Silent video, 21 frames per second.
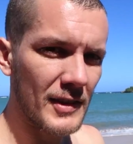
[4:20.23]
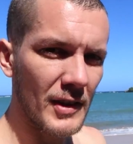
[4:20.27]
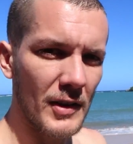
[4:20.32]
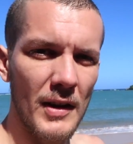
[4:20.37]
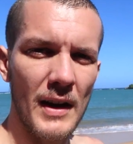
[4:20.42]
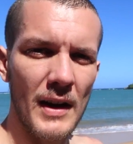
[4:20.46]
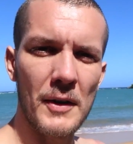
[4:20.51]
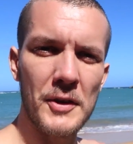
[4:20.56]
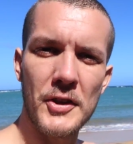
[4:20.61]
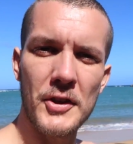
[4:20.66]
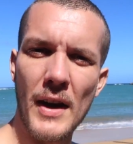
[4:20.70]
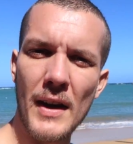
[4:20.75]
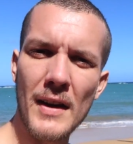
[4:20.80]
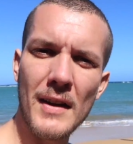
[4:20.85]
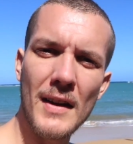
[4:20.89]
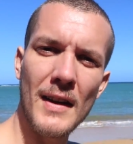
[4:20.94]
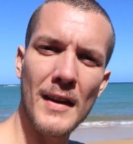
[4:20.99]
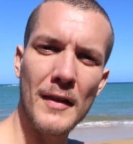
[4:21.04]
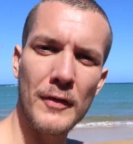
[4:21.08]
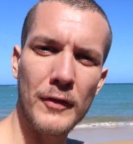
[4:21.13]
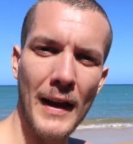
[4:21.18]
so I was trying
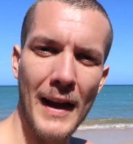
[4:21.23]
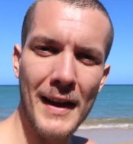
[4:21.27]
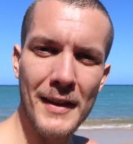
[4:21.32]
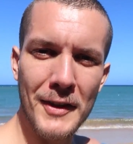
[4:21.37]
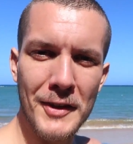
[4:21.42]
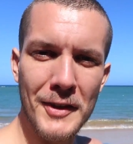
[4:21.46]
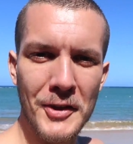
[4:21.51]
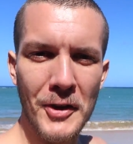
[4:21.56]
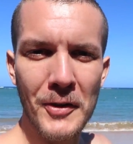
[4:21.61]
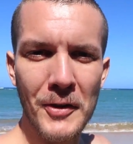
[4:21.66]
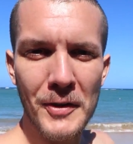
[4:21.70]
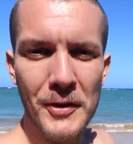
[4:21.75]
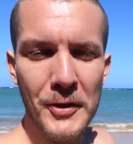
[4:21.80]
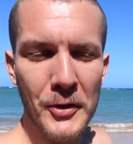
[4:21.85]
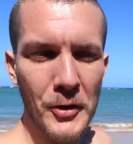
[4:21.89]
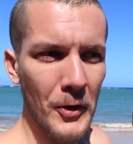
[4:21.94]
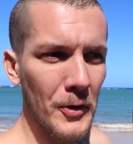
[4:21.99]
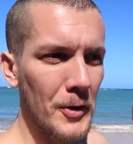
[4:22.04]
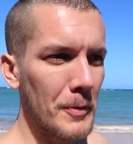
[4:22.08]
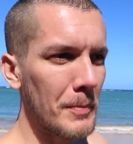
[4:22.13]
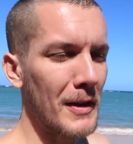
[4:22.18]
to fly the
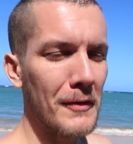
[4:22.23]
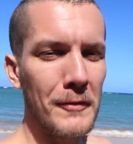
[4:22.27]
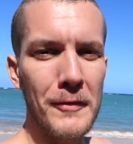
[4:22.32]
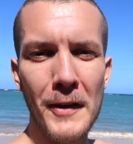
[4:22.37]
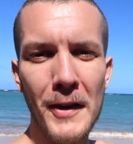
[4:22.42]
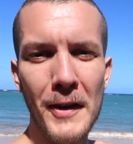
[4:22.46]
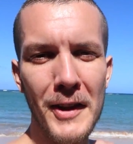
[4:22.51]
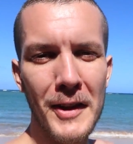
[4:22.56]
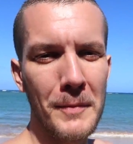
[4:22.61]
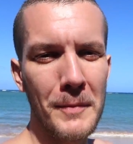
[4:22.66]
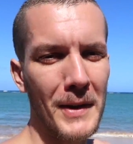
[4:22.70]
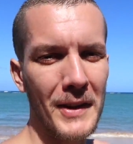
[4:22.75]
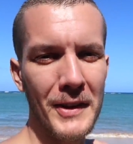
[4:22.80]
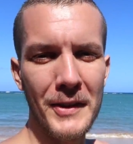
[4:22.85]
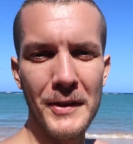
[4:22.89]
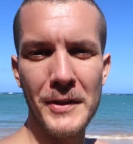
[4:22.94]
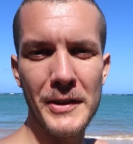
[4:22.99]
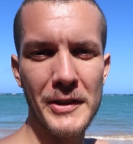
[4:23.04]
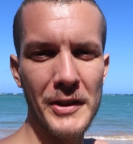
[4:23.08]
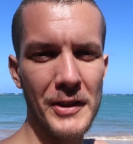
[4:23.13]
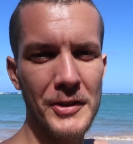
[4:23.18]
drone a bit further, but
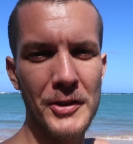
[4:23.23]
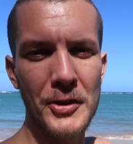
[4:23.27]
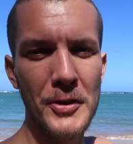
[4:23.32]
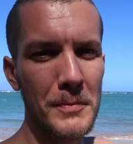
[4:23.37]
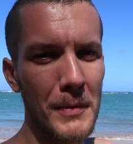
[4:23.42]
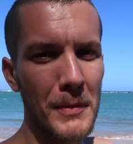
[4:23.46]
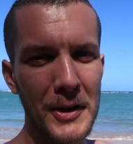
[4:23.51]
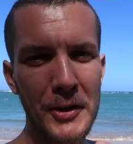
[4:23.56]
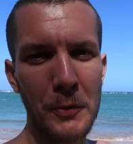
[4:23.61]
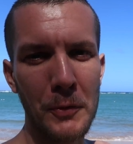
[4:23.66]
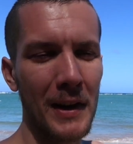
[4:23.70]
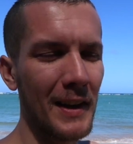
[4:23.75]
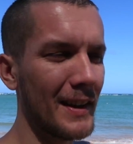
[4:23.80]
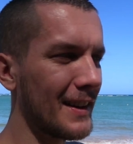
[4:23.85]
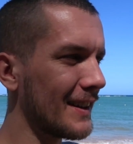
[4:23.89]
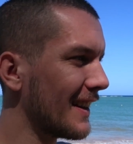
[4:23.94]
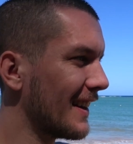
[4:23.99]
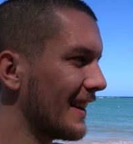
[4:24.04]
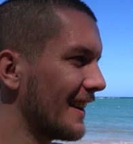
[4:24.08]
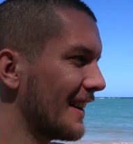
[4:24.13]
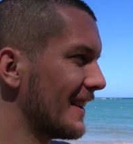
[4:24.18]
there was just too much
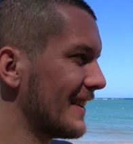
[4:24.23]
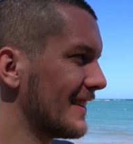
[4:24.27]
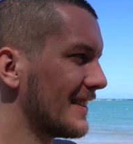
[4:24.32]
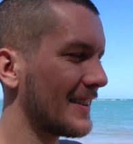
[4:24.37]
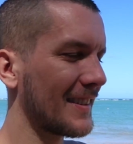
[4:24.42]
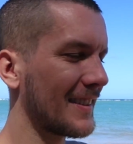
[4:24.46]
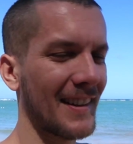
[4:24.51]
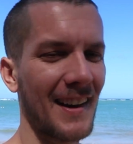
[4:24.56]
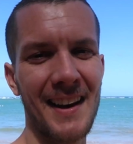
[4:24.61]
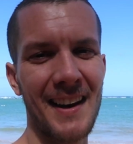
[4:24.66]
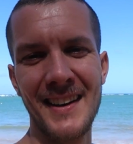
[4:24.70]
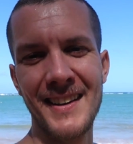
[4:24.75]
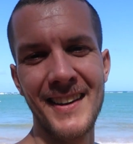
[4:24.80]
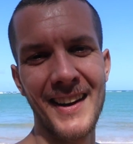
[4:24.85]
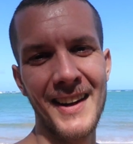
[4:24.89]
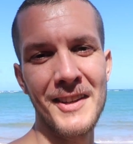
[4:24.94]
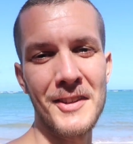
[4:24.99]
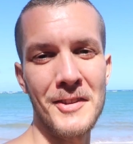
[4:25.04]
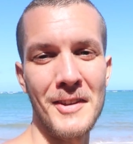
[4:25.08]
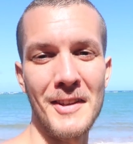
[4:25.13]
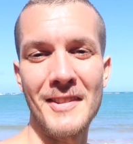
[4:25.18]
wind and it's kind of
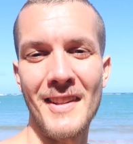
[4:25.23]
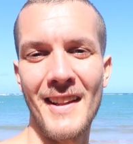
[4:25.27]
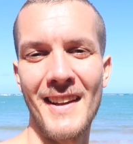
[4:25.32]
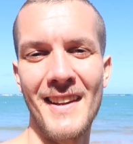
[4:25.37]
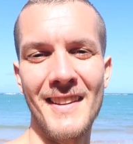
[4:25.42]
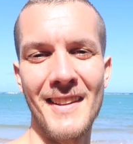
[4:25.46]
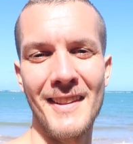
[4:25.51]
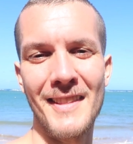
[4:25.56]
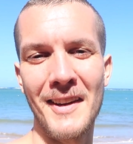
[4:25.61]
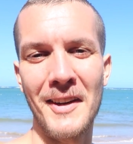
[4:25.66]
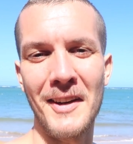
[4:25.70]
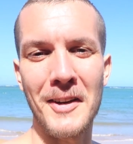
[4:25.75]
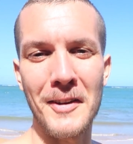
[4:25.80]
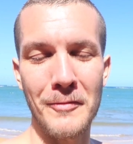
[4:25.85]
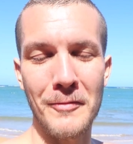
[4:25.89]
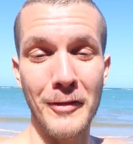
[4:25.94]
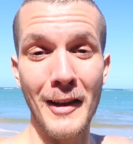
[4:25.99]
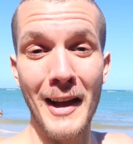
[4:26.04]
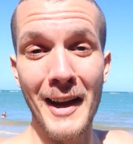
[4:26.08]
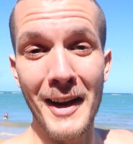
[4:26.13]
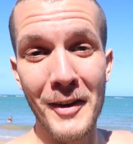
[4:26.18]
dangerous. Like, the thing could
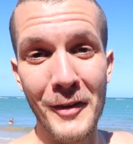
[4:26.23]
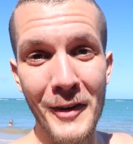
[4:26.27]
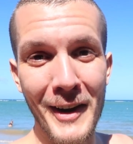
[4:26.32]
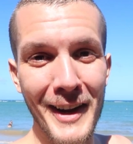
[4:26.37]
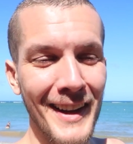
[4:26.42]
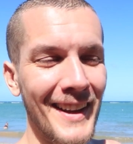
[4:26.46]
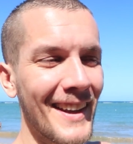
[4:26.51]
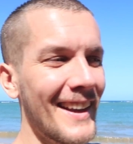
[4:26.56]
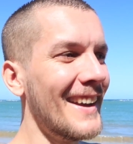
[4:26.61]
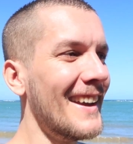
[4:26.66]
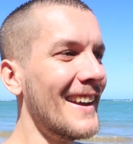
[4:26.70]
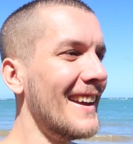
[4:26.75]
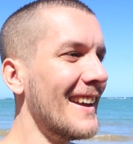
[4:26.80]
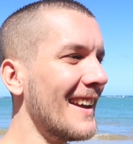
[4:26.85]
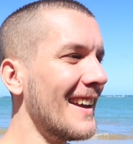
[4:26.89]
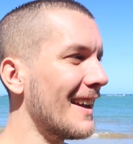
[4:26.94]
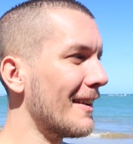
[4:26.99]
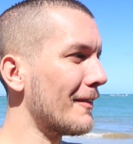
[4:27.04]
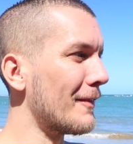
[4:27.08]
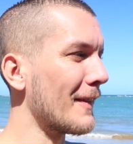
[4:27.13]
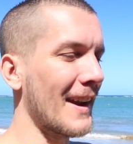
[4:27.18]
fly away
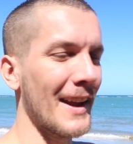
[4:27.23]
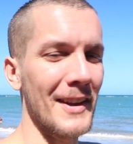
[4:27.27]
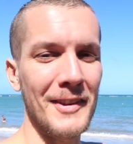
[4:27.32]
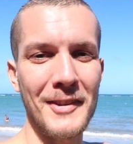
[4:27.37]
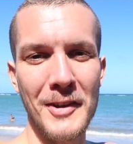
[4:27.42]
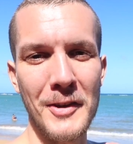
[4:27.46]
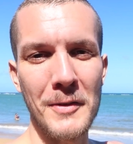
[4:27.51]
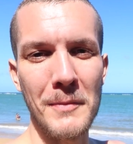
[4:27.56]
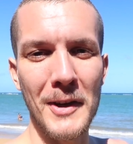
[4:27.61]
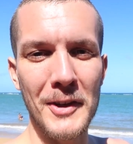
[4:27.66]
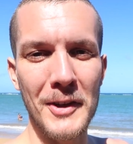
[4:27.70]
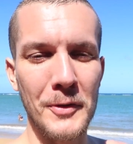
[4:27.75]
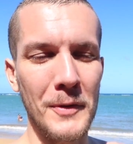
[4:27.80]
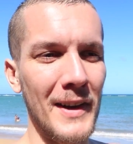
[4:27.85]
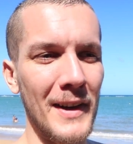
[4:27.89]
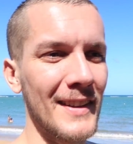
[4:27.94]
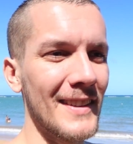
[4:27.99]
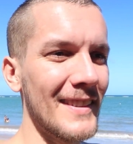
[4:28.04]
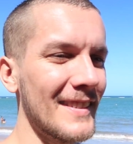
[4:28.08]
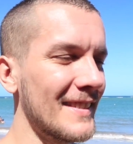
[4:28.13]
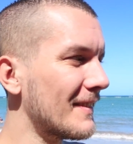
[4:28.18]
if it gets too much
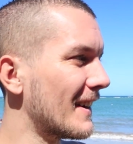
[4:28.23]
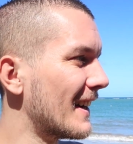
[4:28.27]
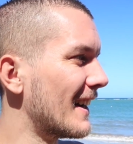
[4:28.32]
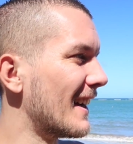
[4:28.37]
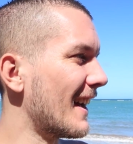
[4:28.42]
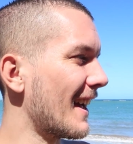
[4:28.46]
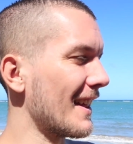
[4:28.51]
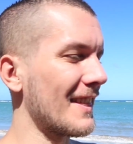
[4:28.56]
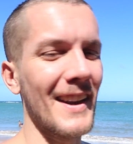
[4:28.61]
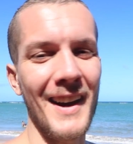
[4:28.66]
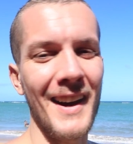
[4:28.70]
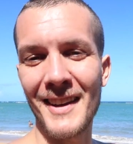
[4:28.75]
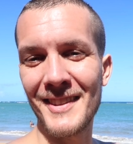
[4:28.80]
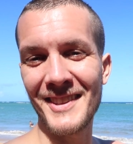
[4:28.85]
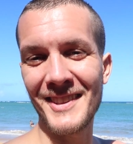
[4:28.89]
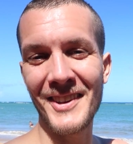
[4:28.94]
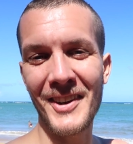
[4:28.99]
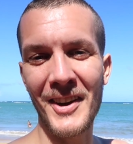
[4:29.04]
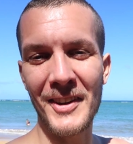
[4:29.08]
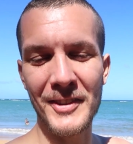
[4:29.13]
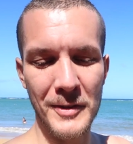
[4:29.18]
wind, but I think I
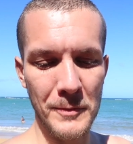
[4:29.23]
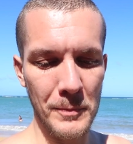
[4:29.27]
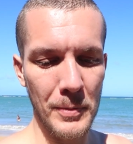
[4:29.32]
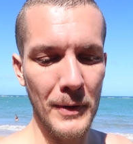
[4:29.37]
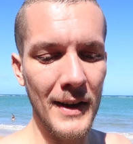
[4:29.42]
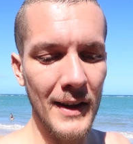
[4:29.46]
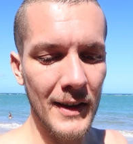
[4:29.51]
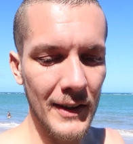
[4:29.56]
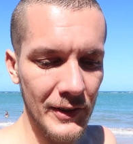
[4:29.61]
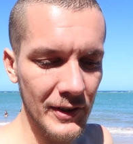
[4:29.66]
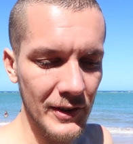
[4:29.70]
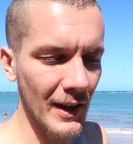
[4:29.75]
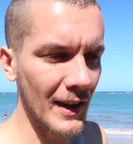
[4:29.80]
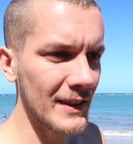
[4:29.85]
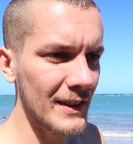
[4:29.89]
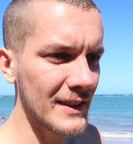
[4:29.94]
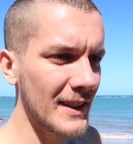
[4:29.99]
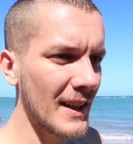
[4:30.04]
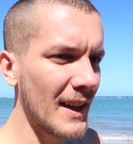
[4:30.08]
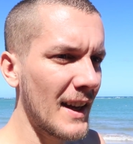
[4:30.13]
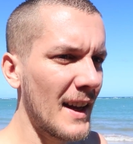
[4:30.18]
still got some pretty good shots.